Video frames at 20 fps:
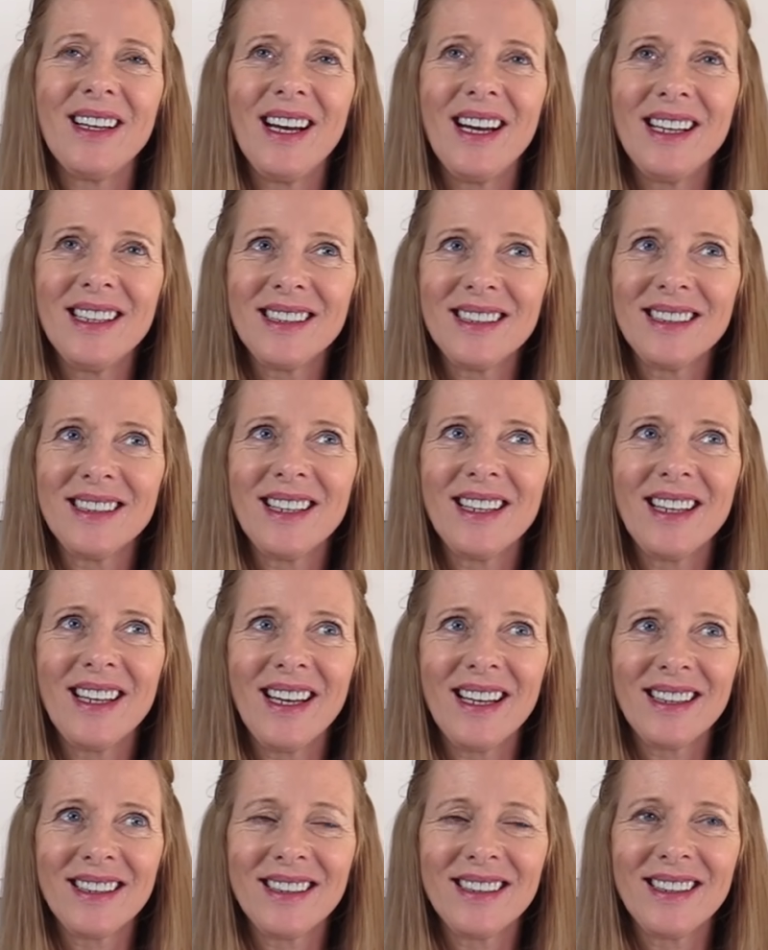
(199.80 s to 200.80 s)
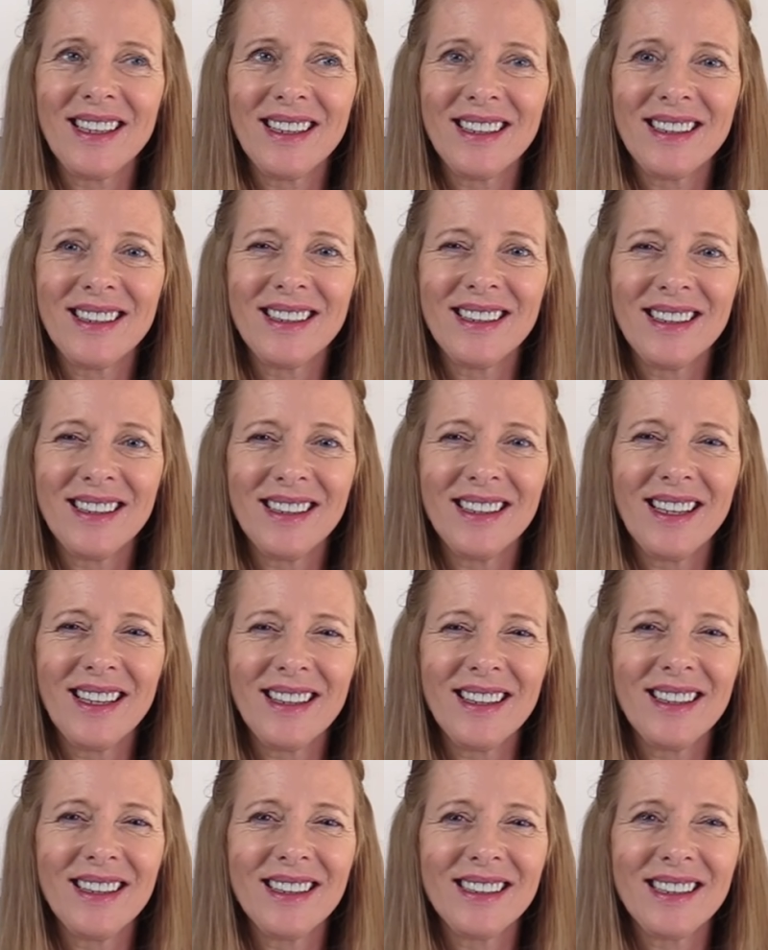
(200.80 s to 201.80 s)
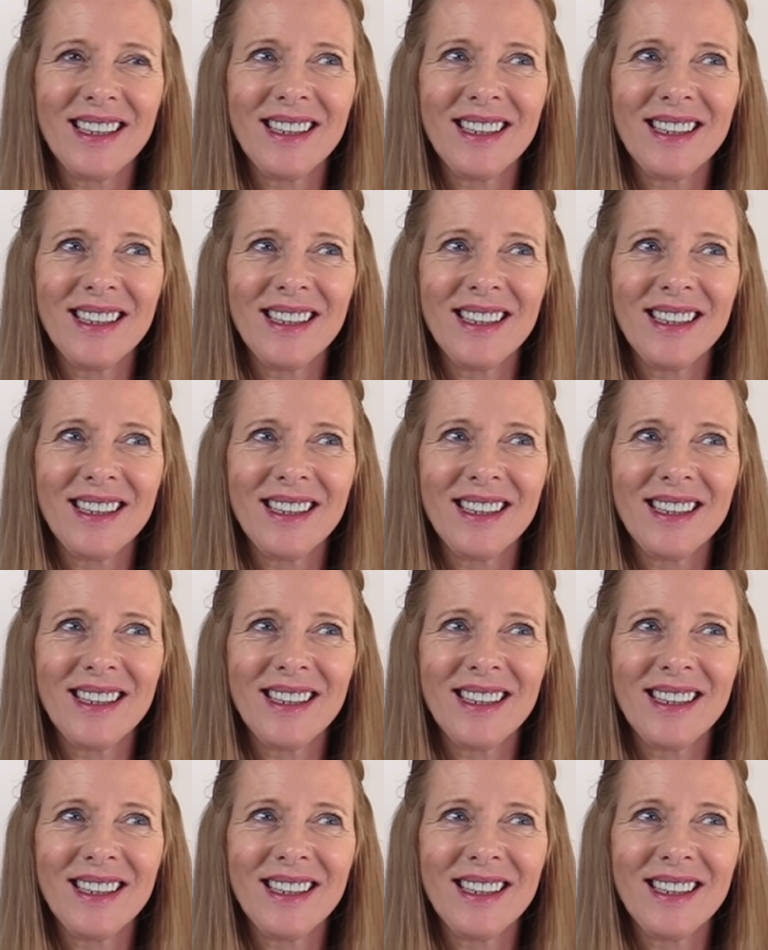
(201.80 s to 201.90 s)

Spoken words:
acid lactic, I think that's